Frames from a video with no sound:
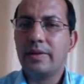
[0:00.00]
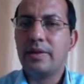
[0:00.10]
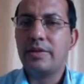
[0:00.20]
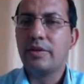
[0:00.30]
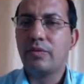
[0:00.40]

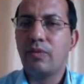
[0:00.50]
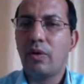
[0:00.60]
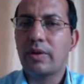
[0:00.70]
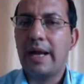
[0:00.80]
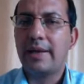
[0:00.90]
The reason
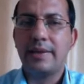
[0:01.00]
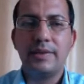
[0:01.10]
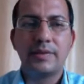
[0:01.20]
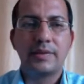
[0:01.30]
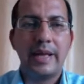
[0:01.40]
for that
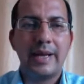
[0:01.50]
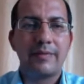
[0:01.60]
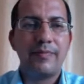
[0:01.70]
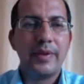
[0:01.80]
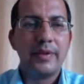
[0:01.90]
is
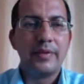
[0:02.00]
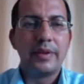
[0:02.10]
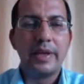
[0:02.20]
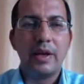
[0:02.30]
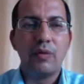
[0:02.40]
that
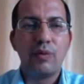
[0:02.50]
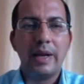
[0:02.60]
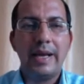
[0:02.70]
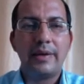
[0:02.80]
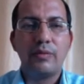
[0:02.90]
the ray of
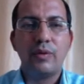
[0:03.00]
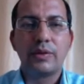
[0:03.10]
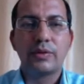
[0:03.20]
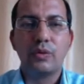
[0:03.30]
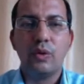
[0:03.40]
light
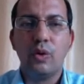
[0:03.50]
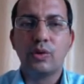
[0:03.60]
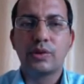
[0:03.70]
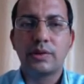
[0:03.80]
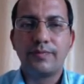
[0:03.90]
once
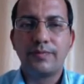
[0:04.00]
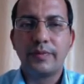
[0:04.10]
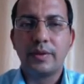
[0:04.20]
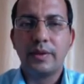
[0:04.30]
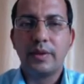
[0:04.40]
goes
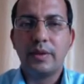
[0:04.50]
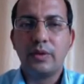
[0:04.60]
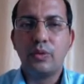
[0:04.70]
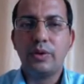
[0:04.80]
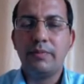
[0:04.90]

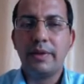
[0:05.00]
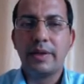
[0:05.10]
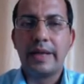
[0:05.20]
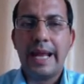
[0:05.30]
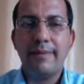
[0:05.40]
to the
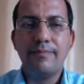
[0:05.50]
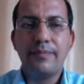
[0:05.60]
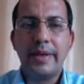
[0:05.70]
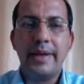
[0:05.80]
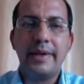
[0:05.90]
mirror
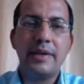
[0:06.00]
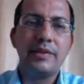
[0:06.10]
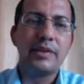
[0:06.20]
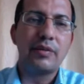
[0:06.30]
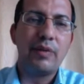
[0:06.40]
M and
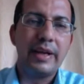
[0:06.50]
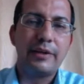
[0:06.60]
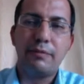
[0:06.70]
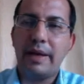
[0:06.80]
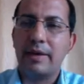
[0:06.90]
it is
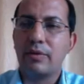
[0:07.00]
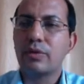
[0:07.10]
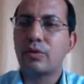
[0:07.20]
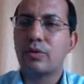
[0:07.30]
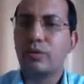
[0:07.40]
reflected back.
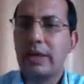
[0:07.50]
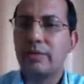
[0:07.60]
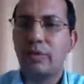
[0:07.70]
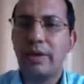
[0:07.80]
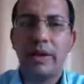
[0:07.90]
Okay, so
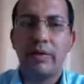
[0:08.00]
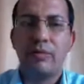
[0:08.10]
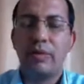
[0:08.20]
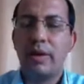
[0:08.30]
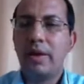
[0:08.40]
that's why we
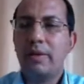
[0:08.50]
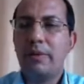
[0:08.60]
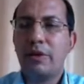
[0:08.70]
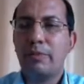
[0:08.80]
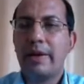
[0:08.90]
have
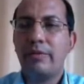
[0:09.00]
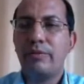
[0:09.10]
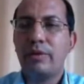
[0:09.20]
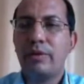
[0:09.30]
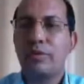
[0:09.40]

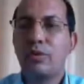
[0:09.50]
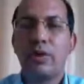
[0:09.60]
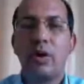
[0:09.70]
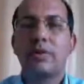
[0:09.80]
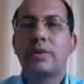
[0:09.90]
multiplied with
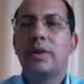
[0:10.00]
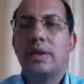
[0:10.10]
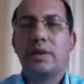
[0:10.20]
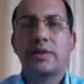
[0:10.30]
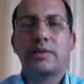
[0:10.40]
2,
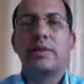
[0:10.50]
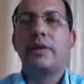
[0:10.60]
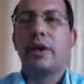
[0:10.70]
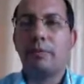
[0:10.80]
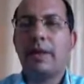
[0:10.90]
because it's
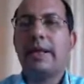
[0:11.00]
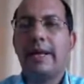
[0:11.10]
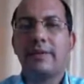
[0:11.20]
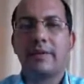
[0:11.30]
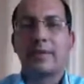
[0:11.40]
the
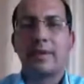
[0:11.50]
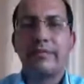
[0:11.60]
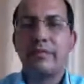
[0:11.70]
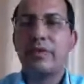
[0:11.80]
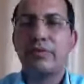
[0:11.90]
double length
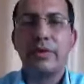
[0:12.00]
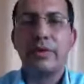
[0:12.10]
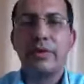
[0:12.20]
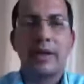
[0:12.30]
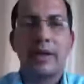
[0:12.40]
we
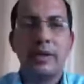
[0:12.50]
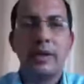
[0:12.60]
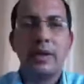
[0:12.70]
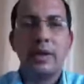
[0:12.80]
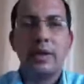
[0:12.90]
actually
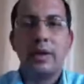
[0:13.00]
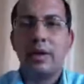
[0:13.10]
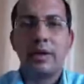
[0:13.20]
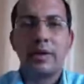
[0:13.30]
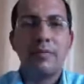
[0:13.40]

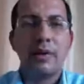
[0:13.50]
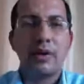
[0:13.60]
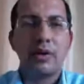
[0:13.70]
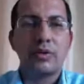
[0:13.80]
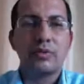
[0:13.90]
come
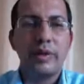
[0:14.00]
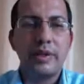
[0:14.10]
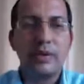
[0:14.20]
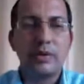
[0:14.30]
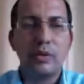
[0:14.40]
across when
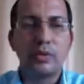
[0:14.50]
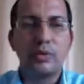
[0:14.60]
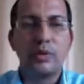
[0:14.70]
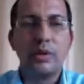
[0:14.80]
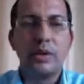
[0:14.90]
it goes to
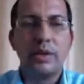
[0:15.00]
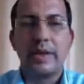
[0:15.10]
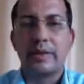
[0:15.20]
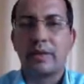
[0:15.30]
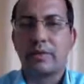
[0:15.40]
the
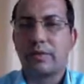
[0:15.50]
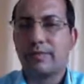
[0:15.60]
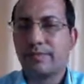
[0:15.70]
detector. Okay.